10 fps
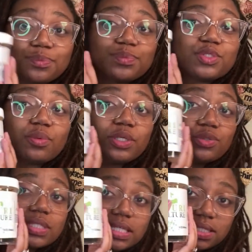So we
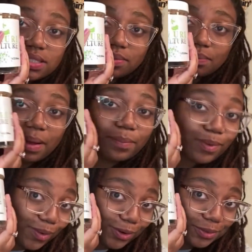use this by
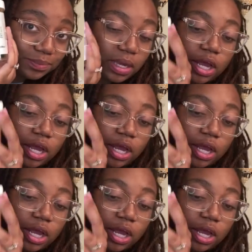Paul.